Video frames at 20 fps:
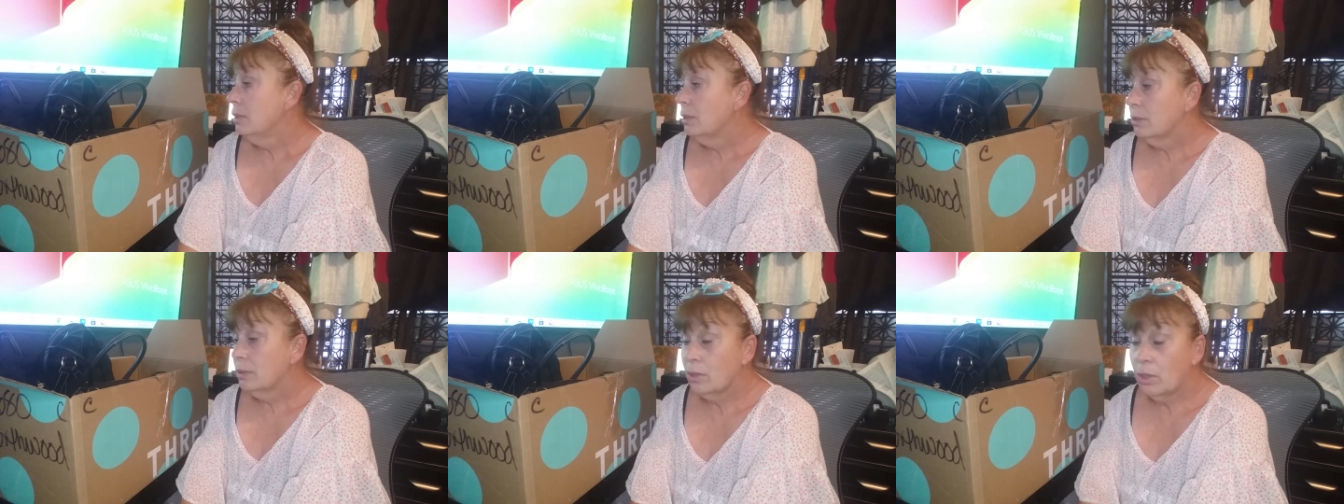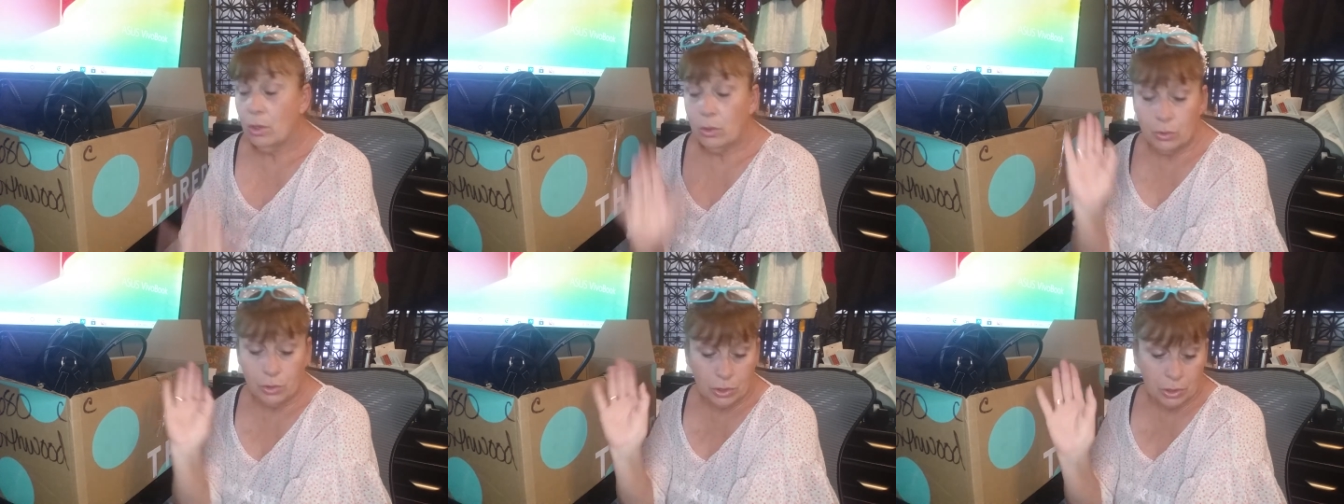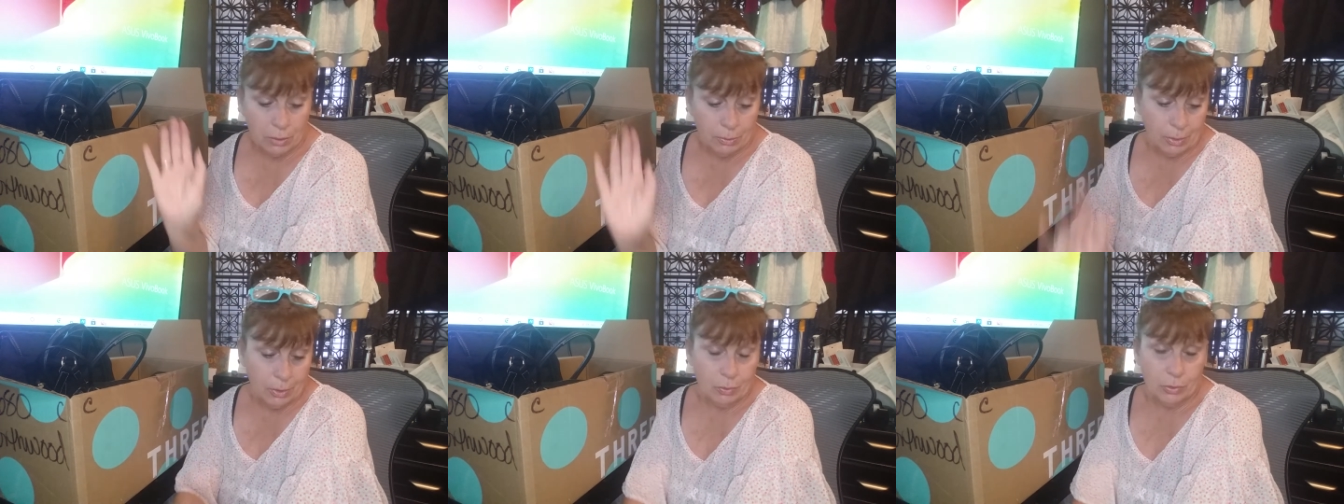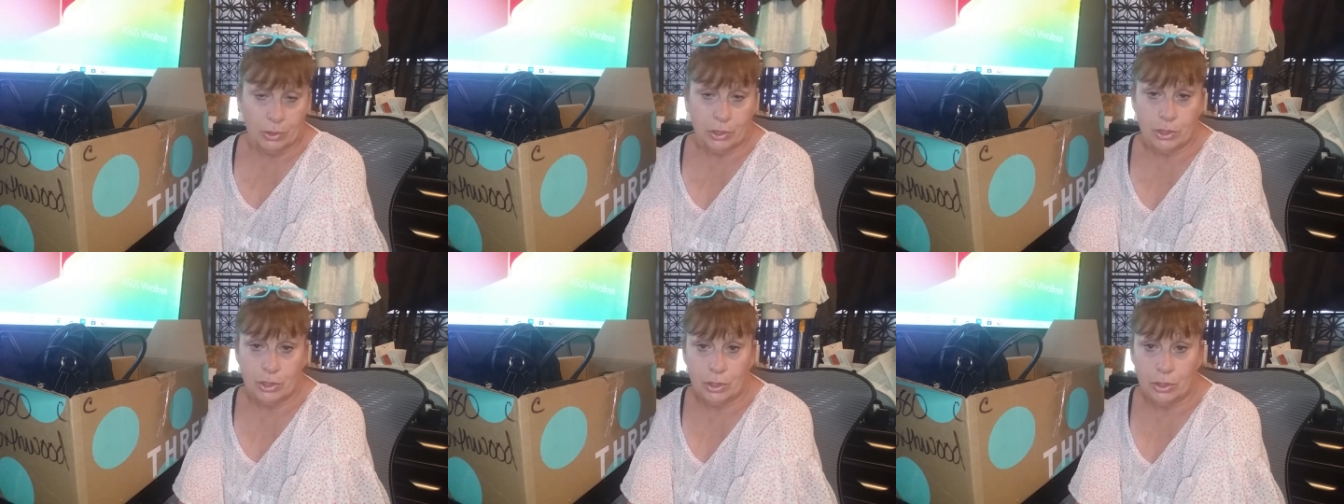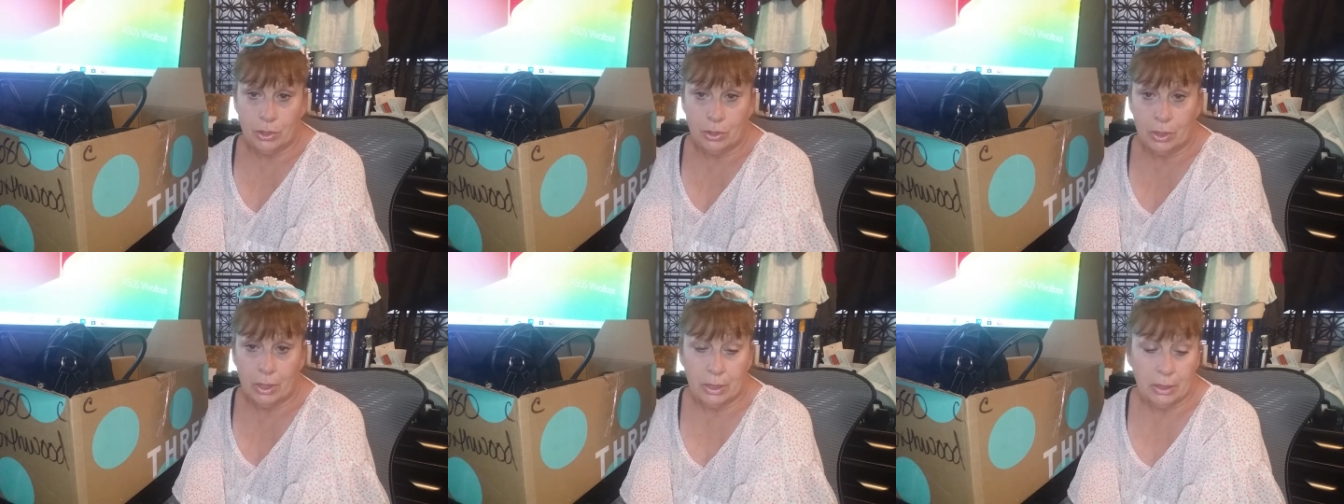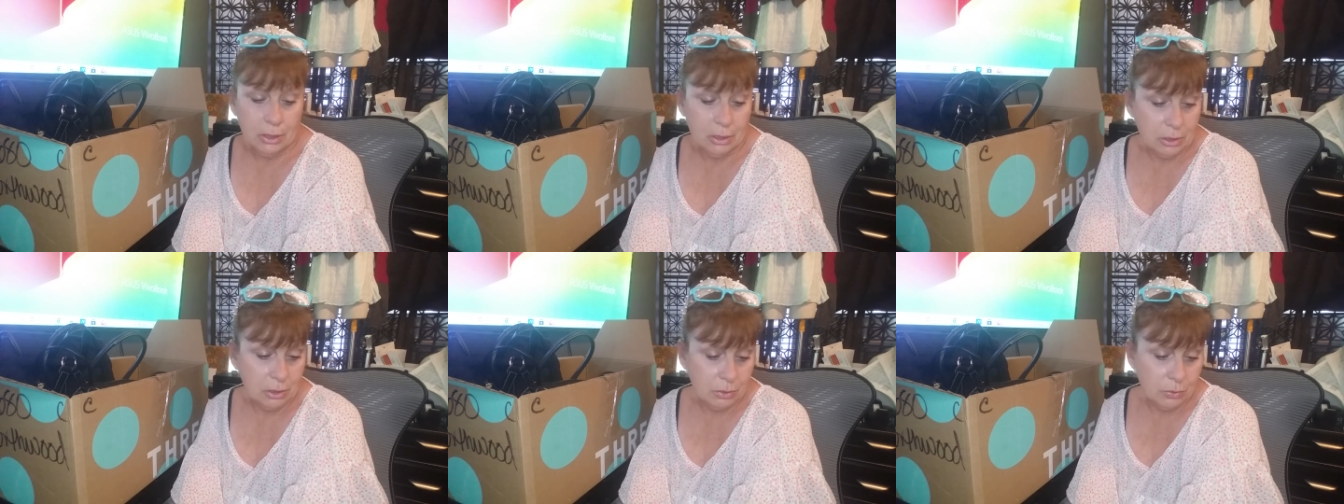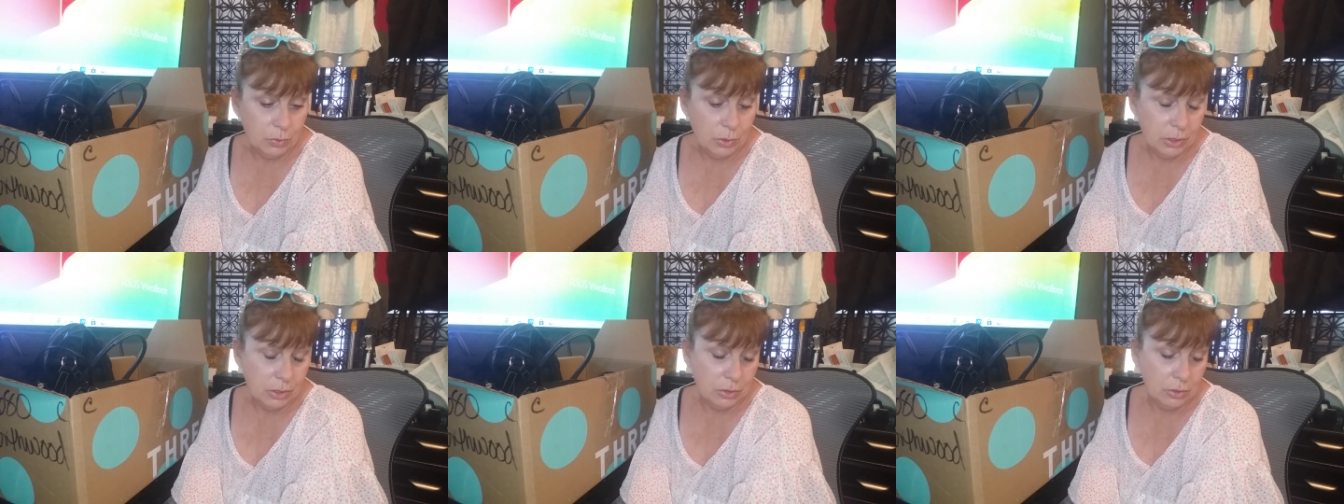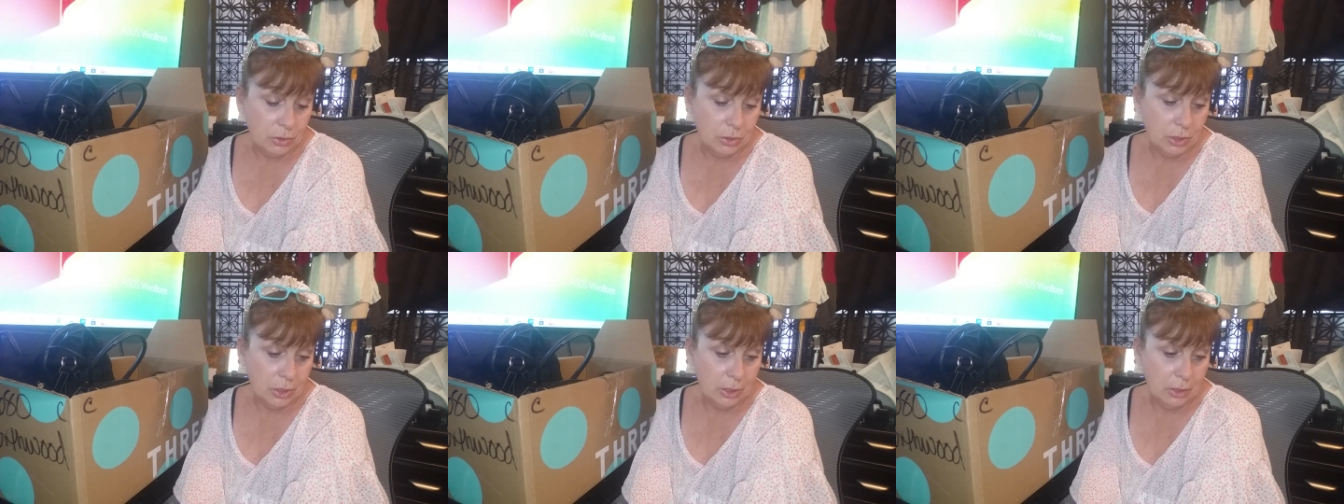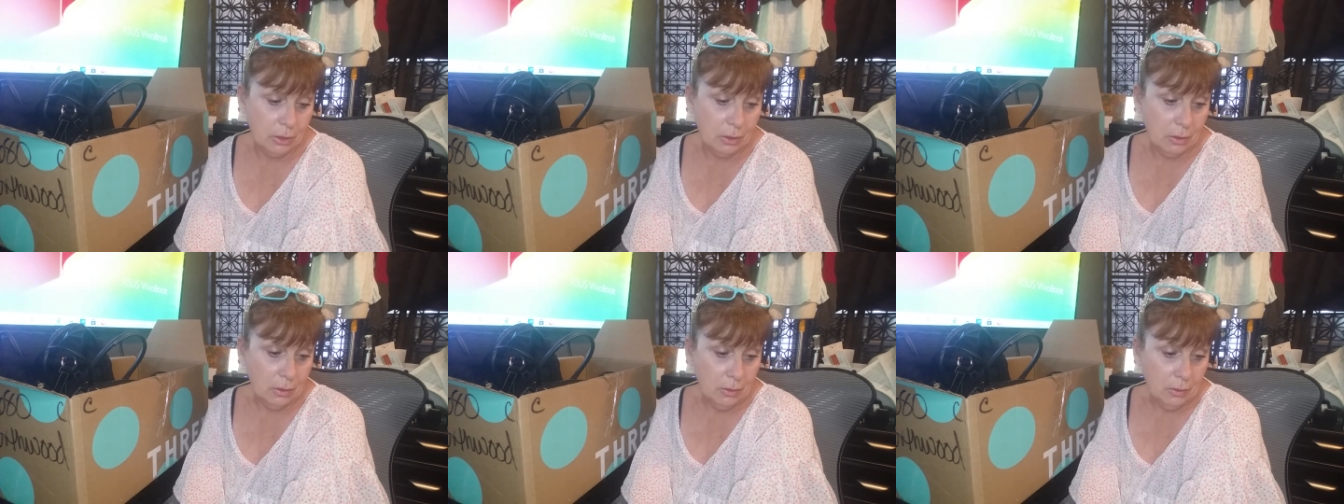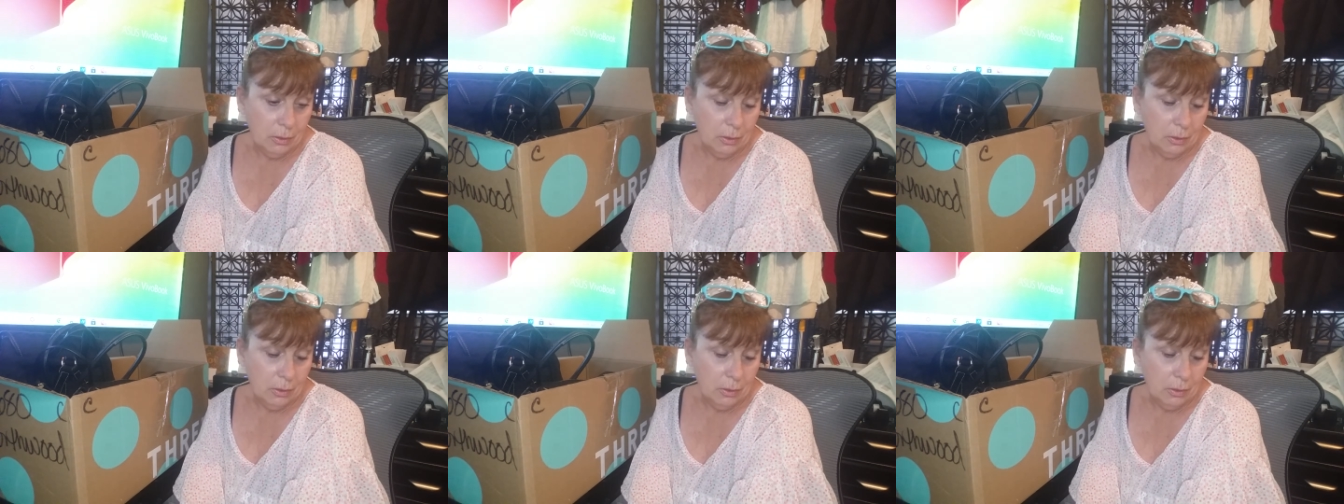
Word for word: The coach, I'm not really sure. I need to research it.